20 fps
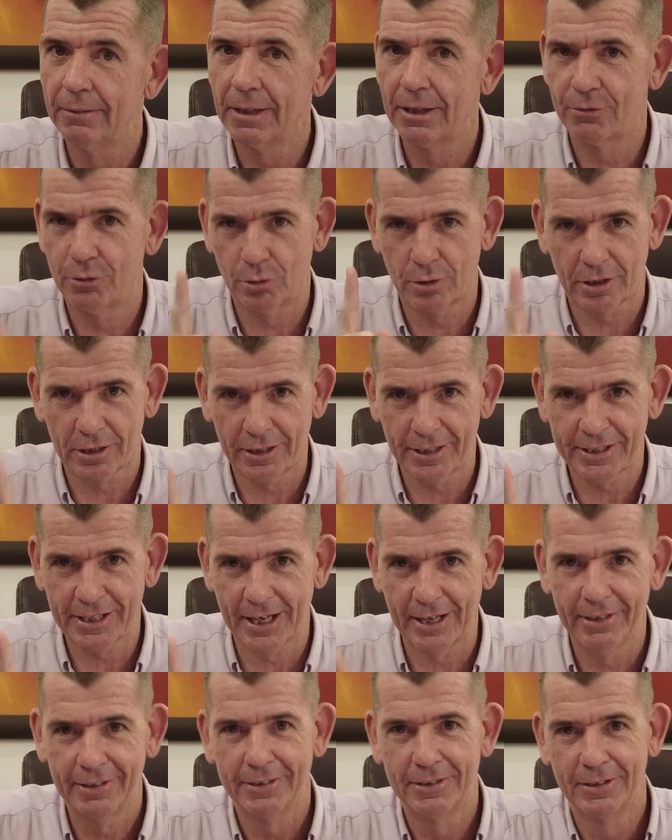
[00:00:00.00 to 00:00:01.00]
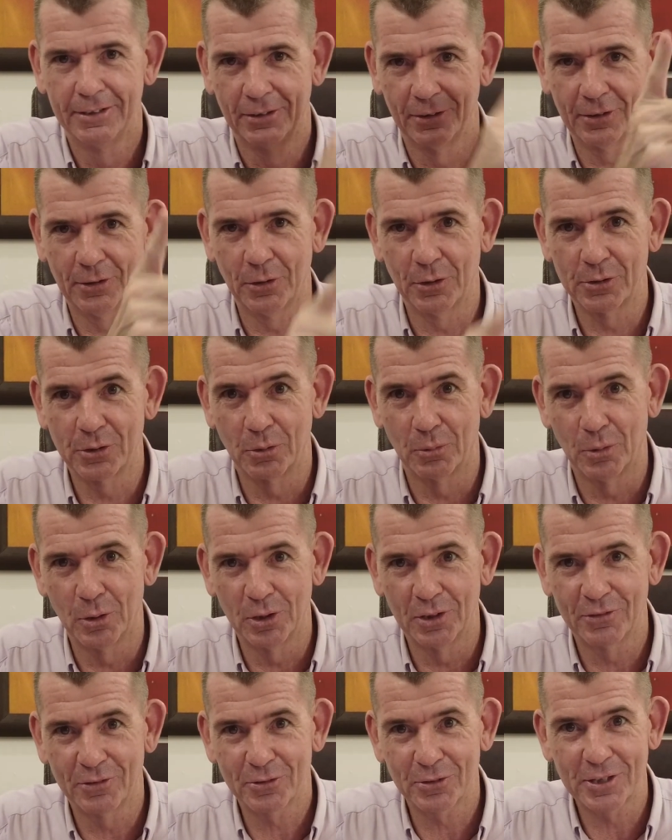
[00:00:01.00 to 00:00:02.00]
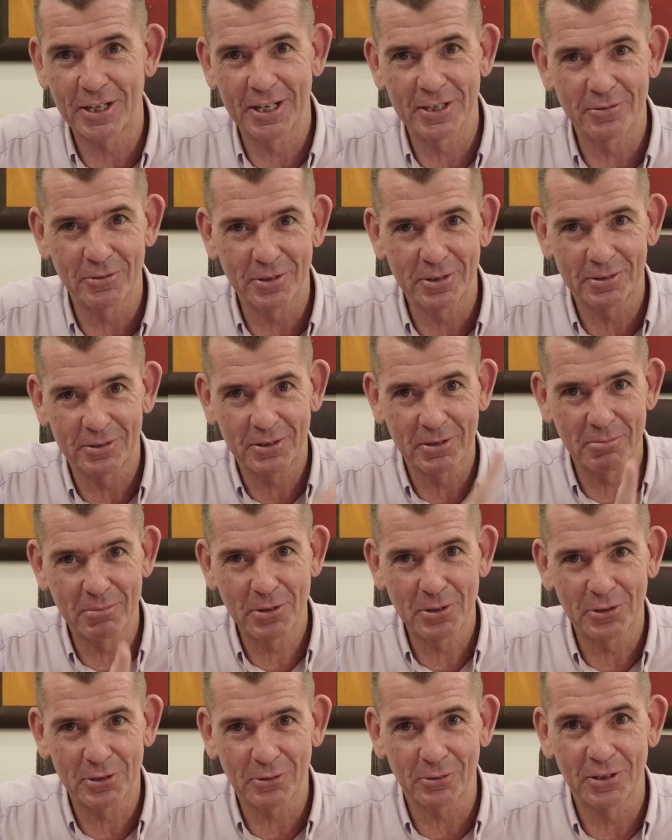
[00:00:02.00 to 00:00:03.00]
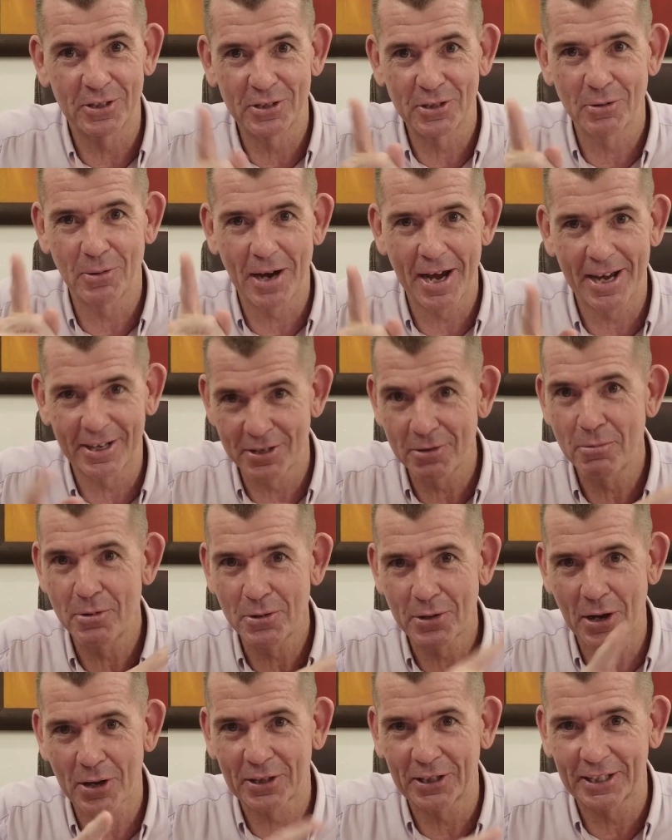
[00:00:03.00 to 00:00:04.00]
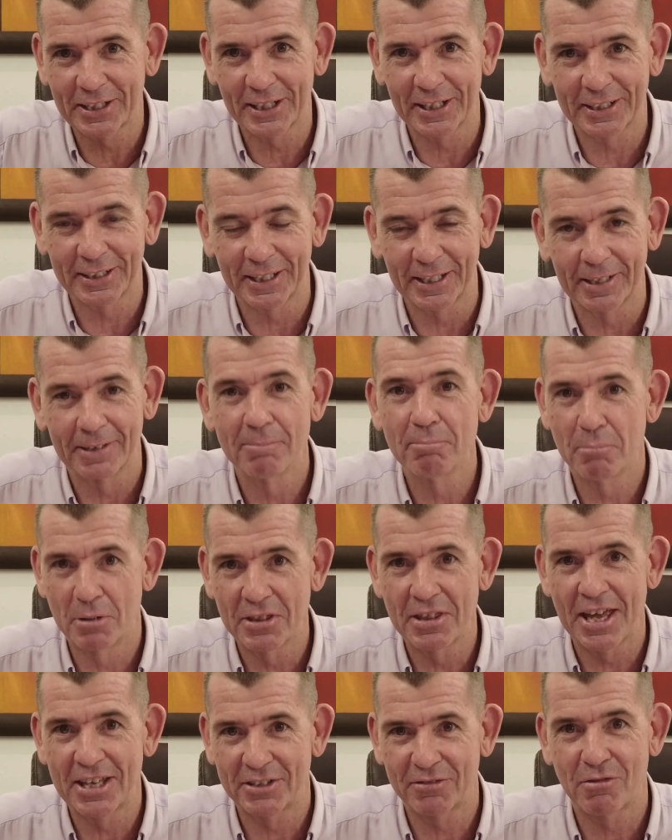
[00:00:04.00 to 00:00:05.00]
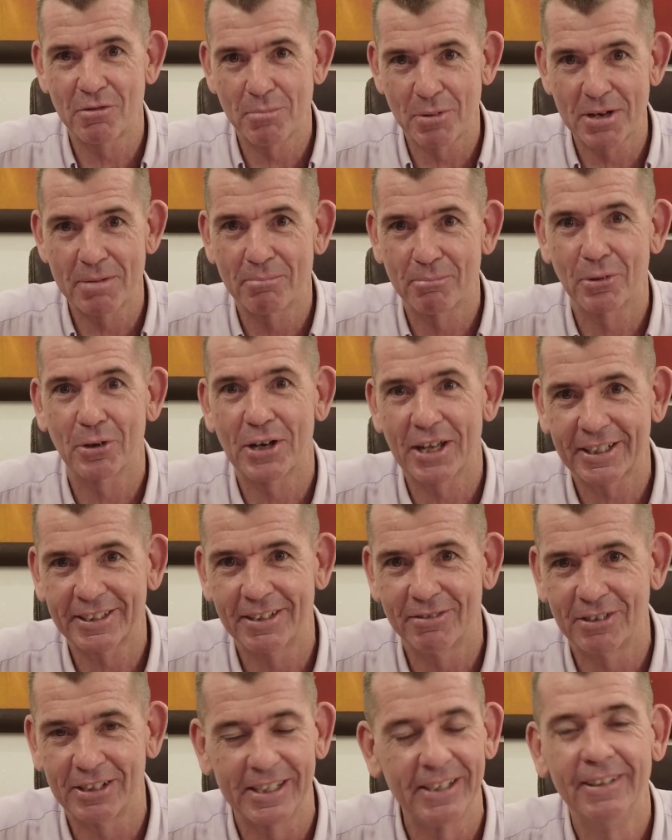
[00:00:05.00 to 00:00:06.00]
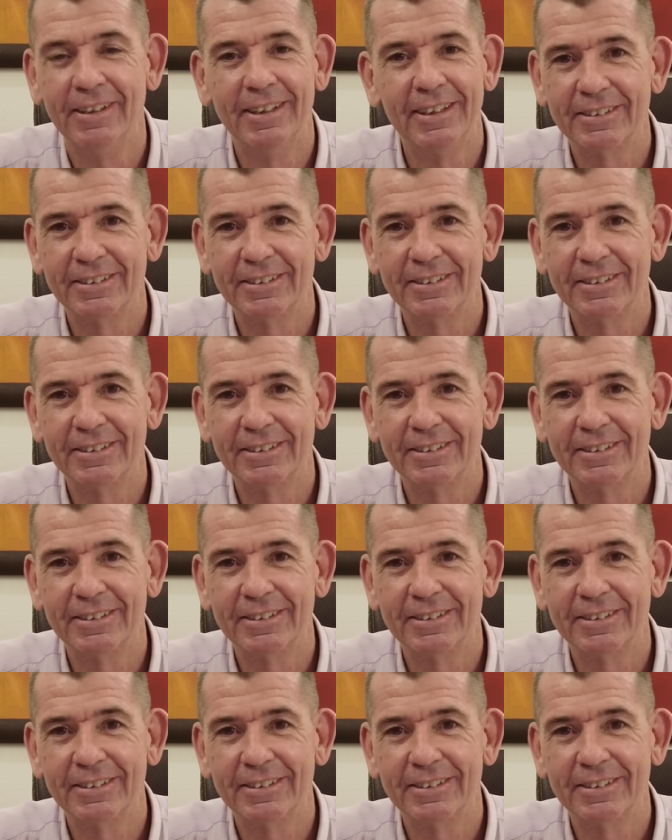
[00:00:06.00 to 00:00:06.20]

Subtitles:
If you're the clicker on your wall of 300 computer screens, you will go click, click, click. But that's for the productivity.